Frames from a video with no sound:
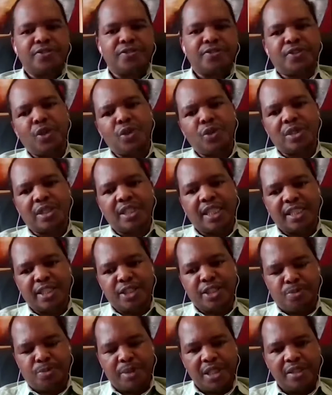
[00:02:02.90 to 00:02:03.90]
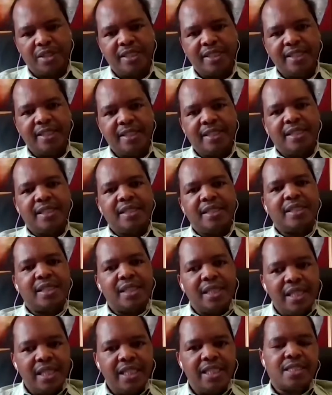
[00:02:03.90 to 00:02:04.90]
of those that has been
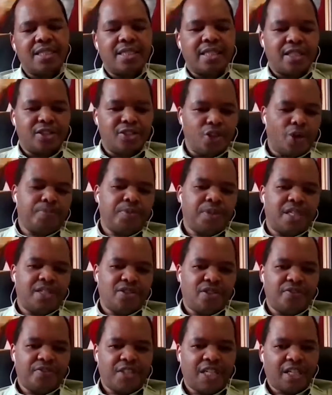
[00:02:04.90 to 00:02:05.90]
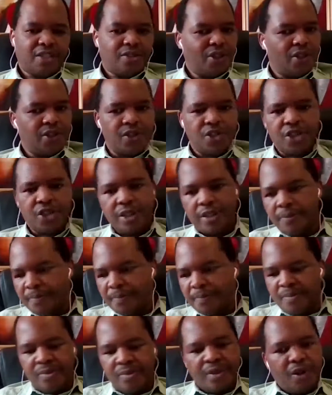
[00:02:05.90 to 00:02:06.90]
the least adopters of technology
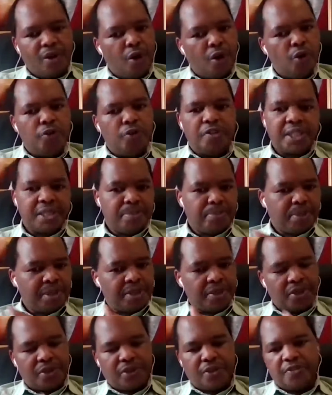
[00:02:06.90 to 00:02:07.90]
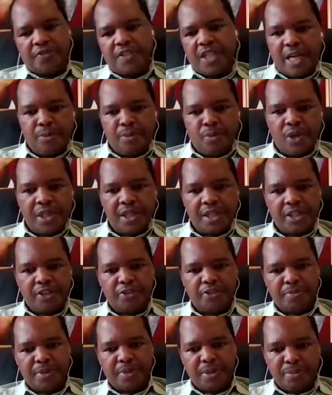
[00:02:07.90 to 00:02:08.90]
over a period of time when
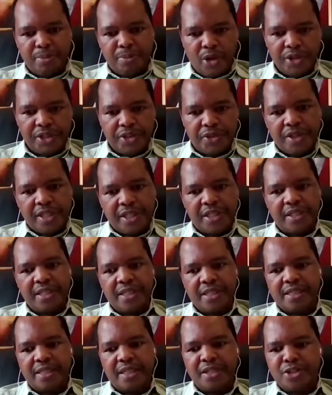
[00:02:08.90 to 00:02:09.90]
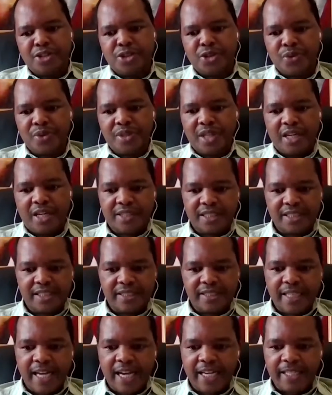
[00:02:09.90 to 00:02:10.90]
they've been monitoring this since
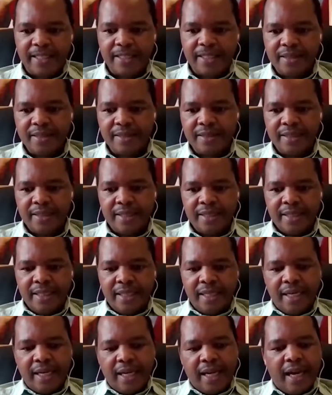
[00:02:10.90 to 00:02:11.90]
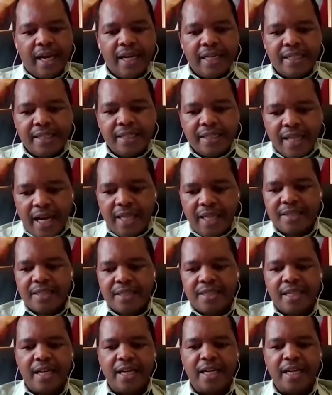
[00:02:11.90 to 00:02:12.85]
2009. And that